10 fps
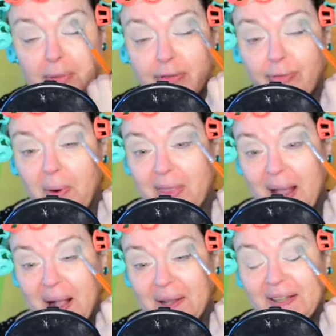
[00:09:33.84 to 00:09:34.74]
before
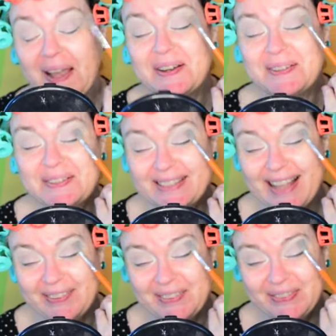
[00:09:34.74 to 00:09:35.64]
they close.
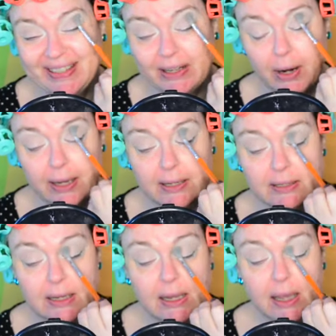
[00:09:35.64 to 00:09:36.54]
That would be
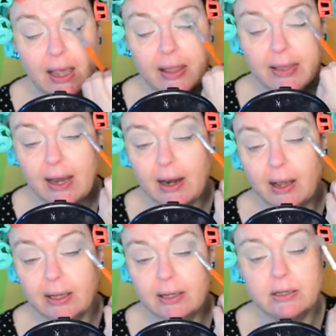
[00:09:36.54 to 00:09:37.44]
great. And then
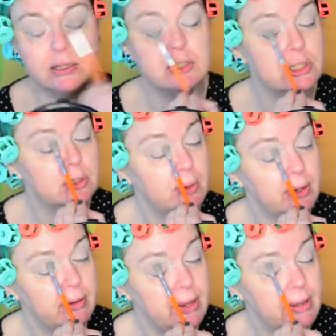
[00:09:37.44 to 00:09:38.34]
I can do
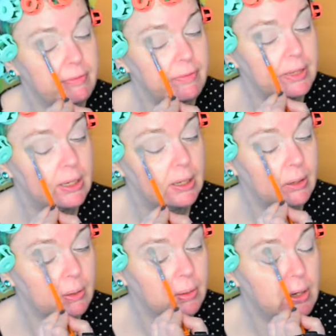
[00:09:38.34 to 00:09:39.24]
a
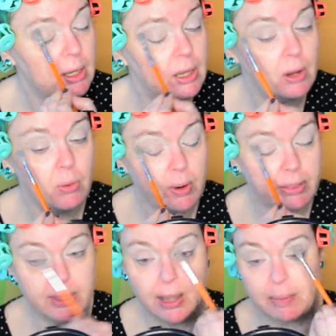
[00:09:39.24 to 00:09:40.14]
video.
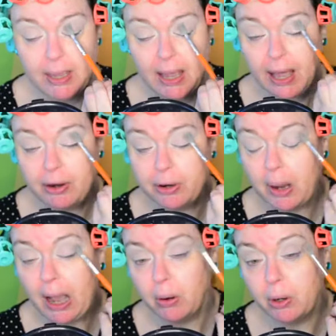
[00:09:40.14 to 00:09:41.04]
with them. I don't know
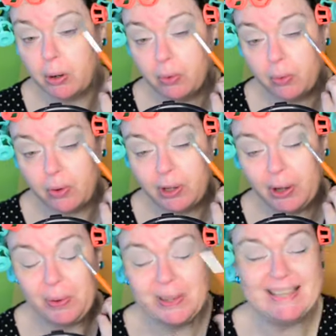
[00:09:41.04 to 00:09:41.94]
how
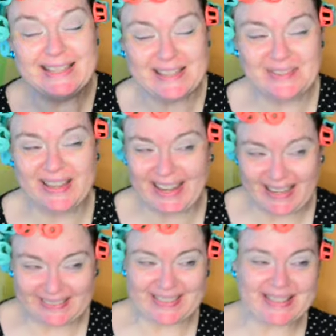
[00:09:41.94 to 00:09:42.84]
cohesive the
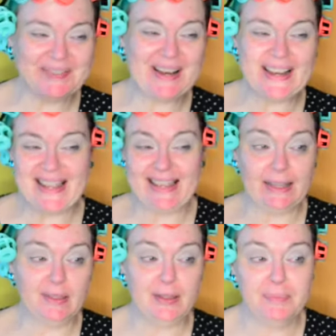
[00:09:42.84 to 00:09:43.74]
colors I bought. I think
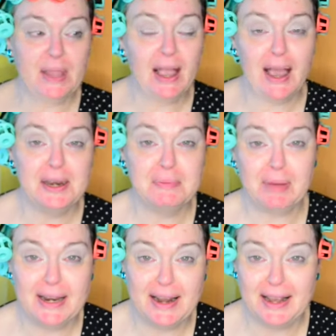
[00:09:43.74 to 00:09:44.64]
that I didn't
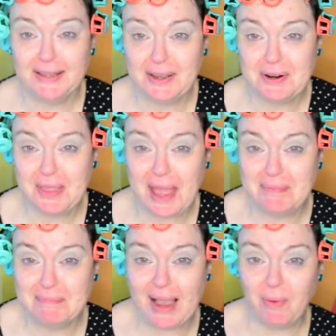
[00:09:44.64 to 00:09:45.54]
buy an eyeliner
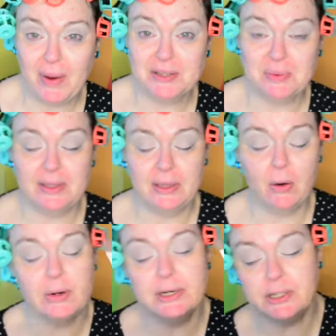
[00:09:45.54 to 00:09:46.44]
that went with the
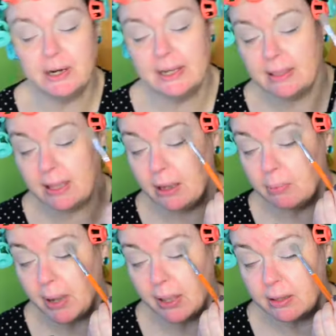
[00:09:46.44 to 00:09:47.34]
orange or anything,
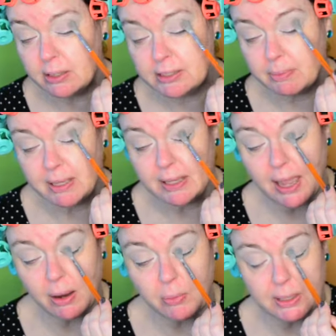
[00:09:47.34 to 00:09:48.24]
but there's something
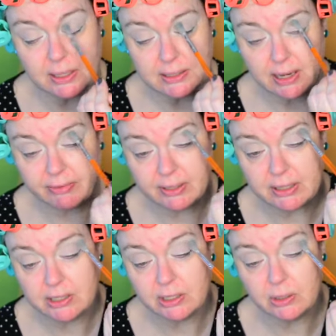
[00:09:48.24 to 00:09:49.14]
that we can
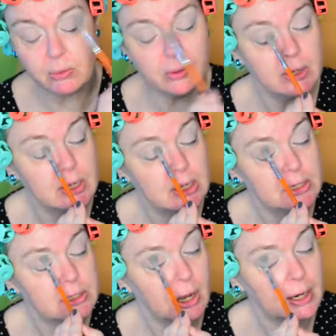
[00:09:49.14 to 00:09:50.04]
definitely do or
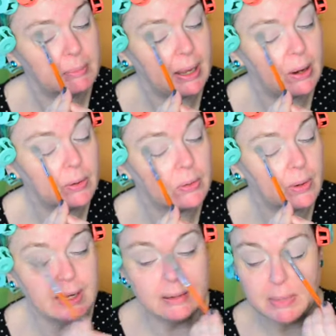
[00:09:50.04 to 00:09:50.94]
talk about,
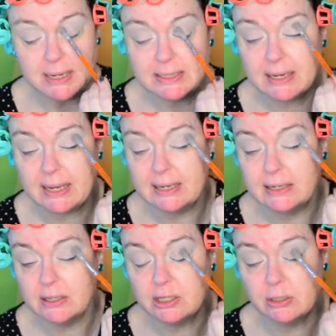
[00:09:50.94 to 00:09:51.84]
or I could mix it
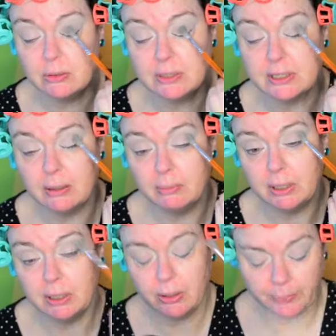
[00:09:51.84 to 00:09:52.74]
into some,
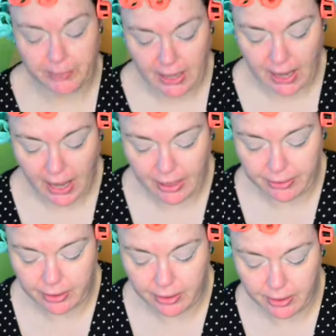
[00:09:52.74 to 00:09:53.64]
you know,
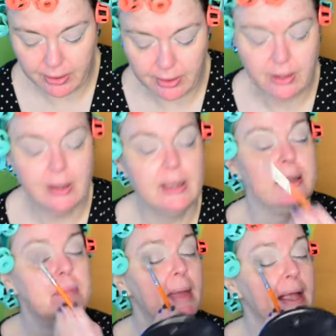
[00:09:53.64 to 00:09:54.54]
other
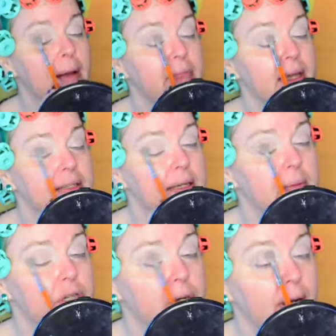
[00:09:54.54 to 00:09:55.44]
makeup things that
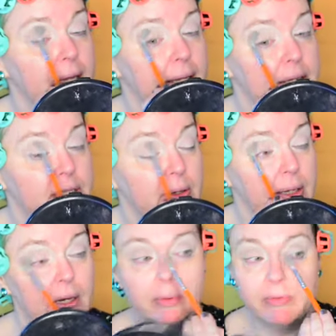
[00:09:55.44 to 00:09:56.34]
I'm trying. So
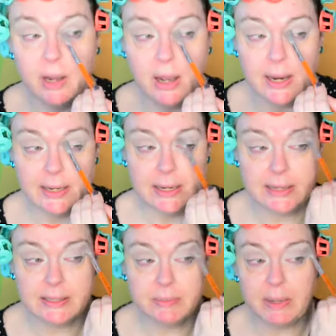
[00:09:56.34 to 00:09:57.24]
here we've got a
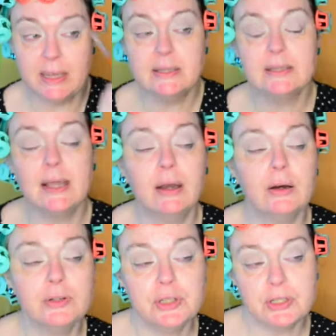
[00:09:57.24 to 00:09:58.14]
nice base
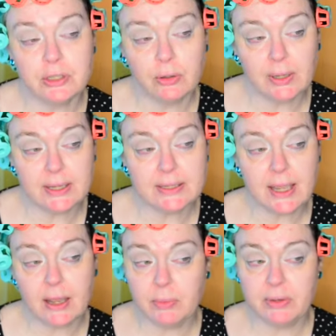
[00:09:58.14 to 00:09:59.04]
down, just so like I
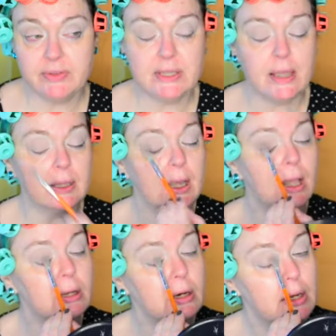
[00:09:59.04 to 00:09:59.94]
said, we've set the
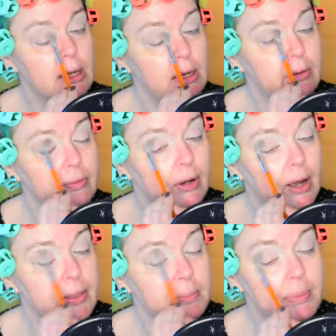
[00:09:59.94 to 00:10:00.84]
color, we've
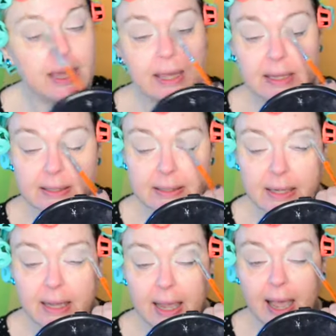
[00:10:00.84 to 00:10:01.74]
got the base,
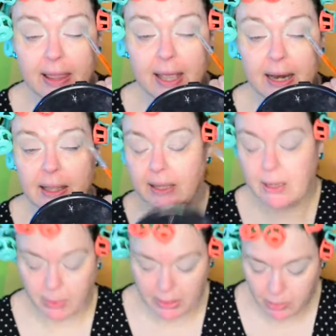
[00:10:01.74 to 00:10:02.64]
and then I
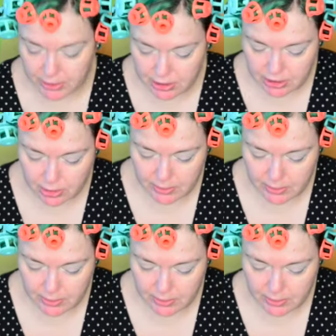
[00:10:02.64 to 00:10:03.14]
think what I'm going to do